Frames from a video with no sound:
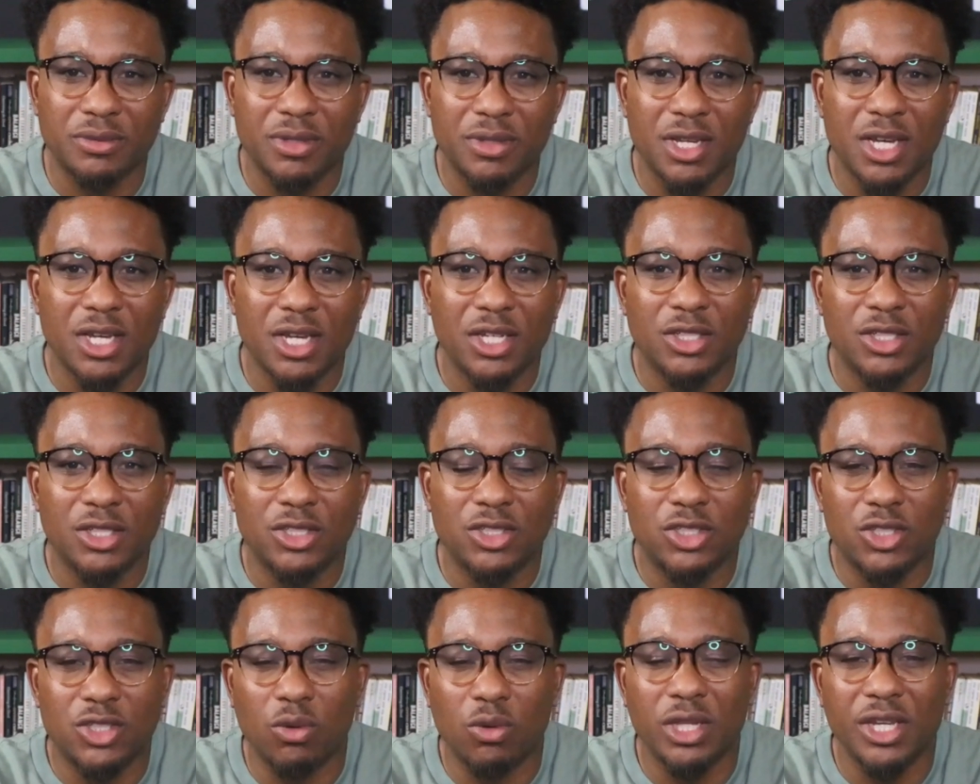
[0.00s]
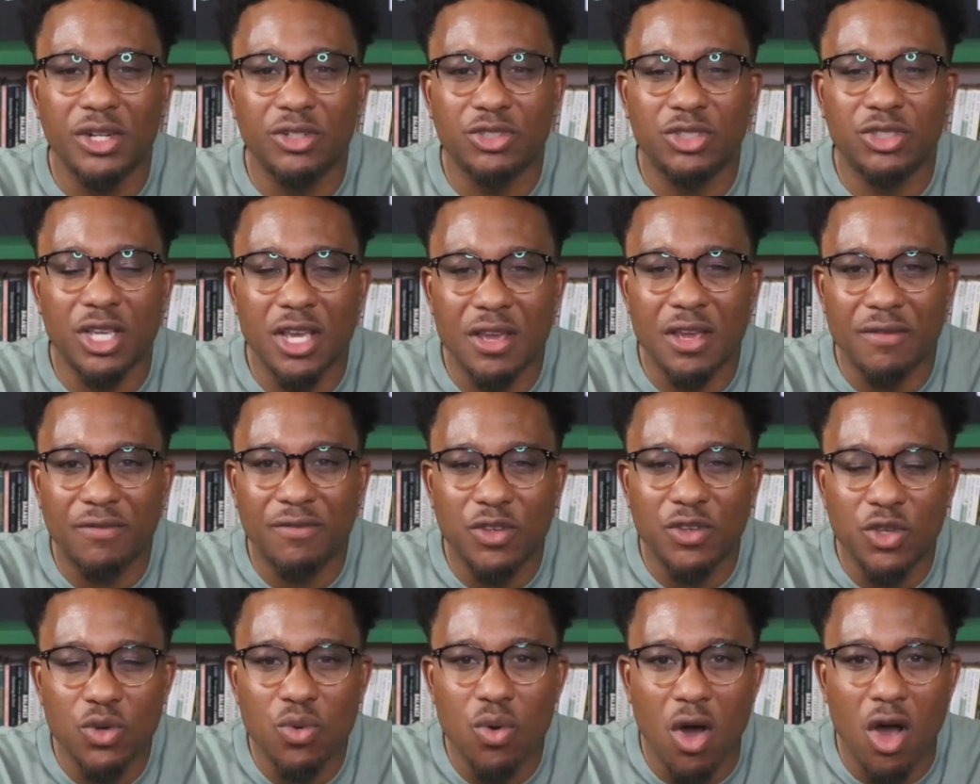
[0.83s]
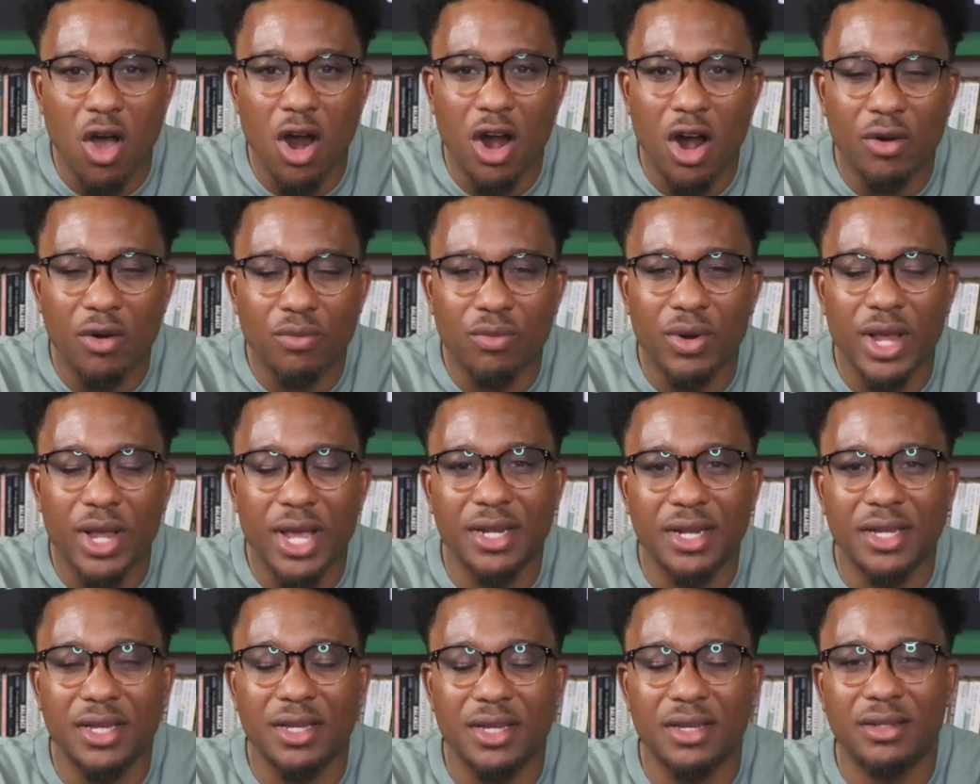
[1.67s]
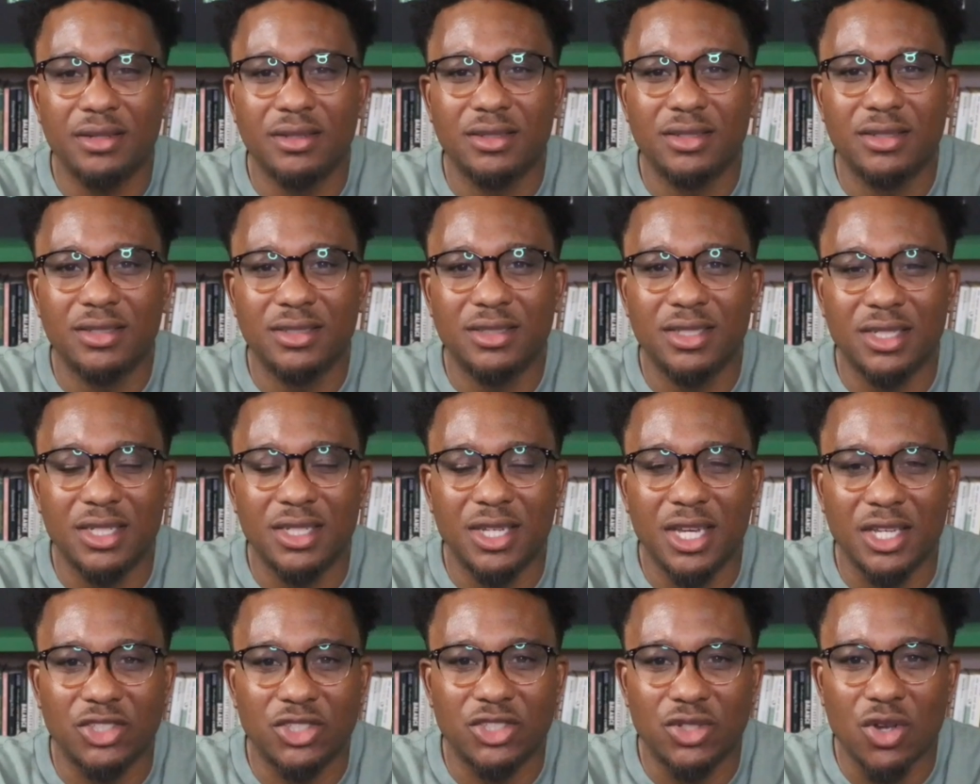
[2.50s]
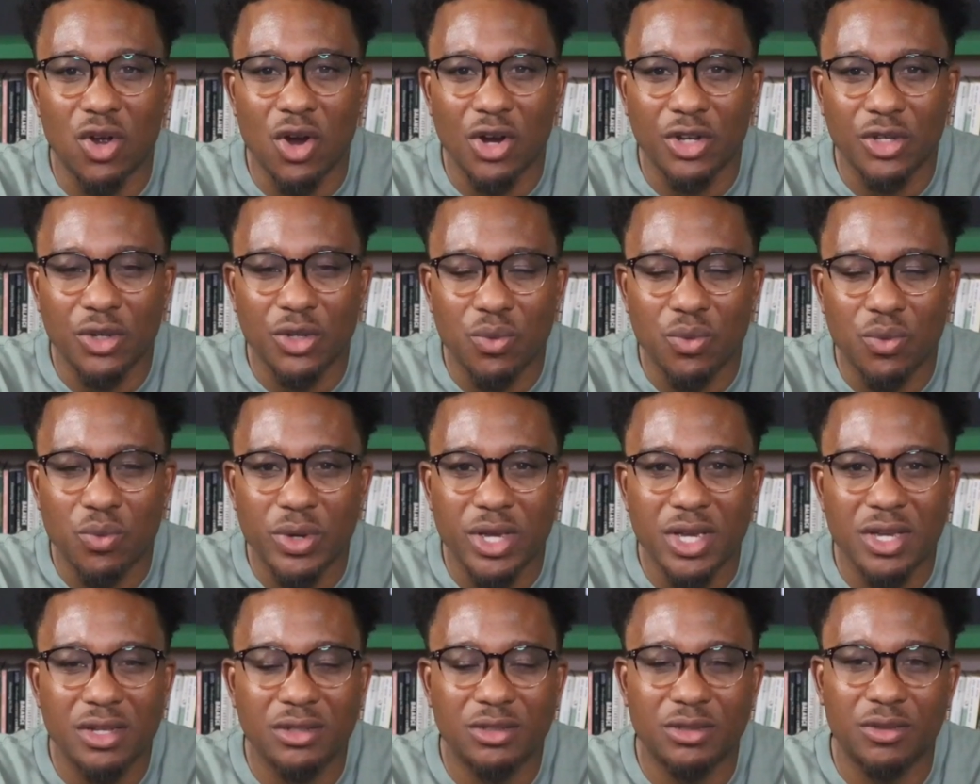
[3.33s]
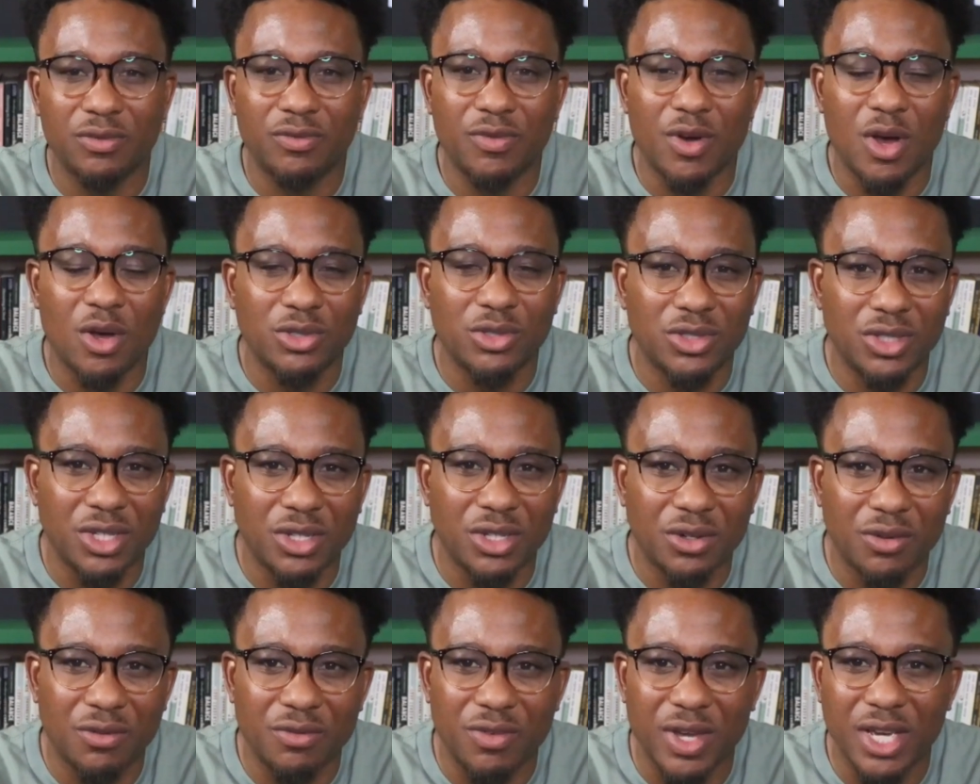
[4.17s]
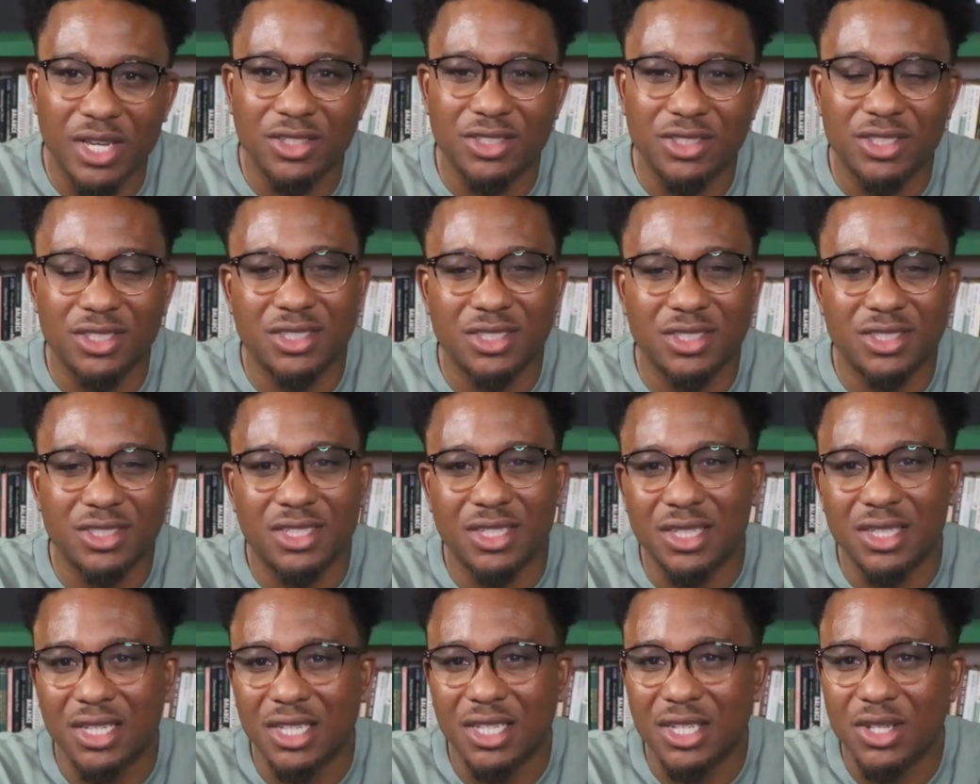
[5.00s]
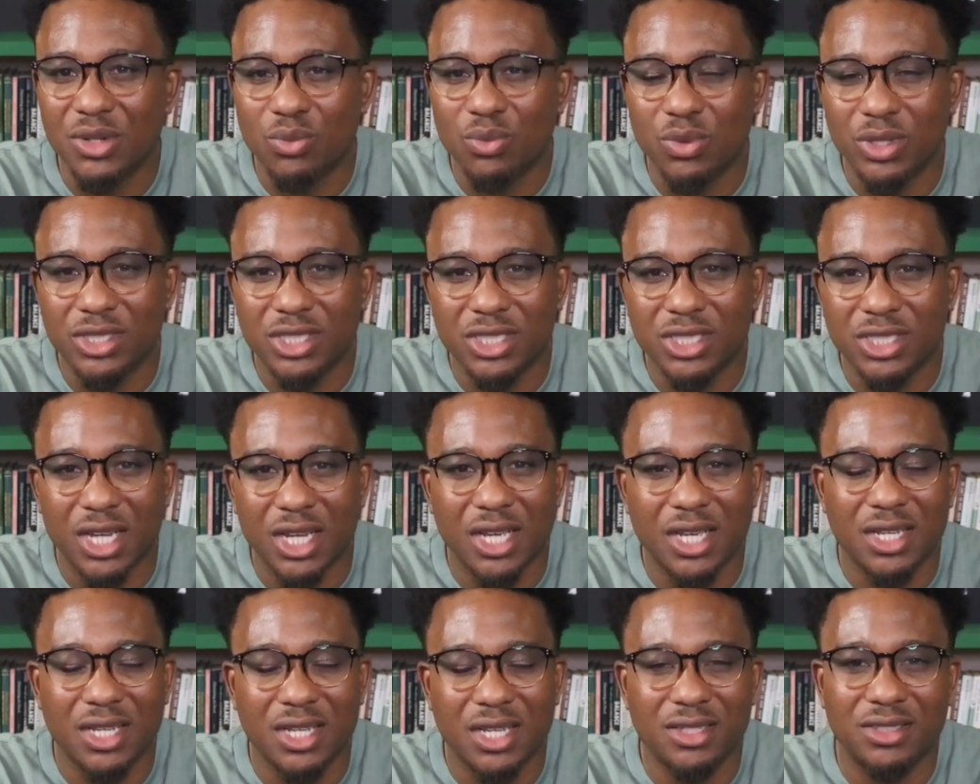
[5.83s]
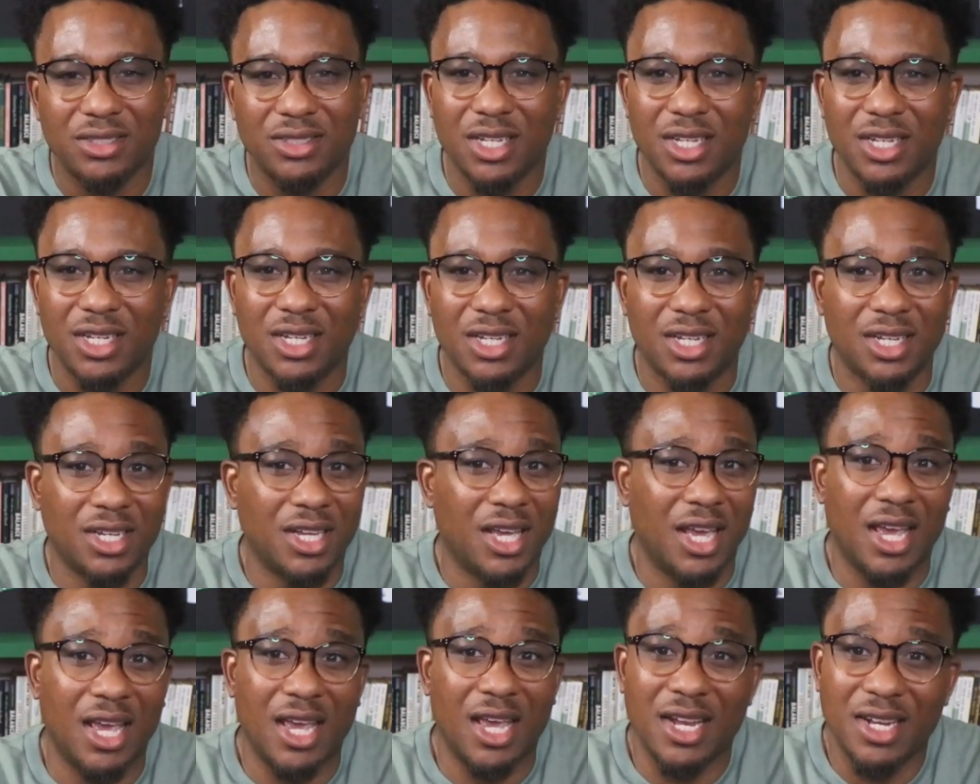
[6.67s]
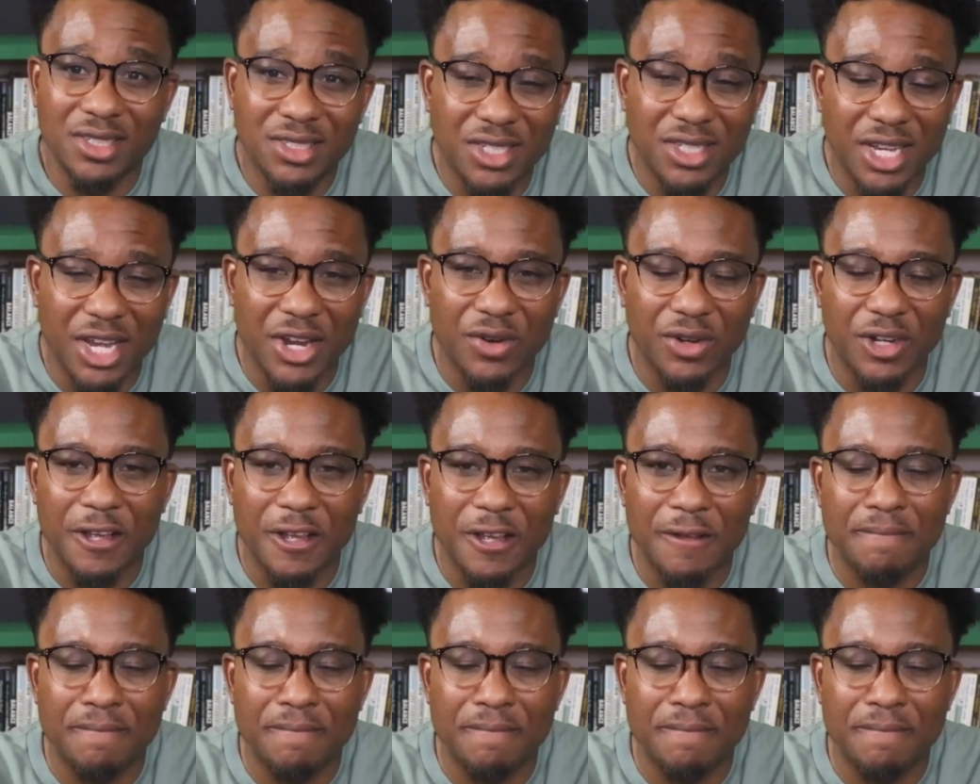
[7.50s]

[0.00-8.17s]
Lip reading: So, leaders, if you are ready to kickstart your week, to foster innovation, to lead with change and integrity,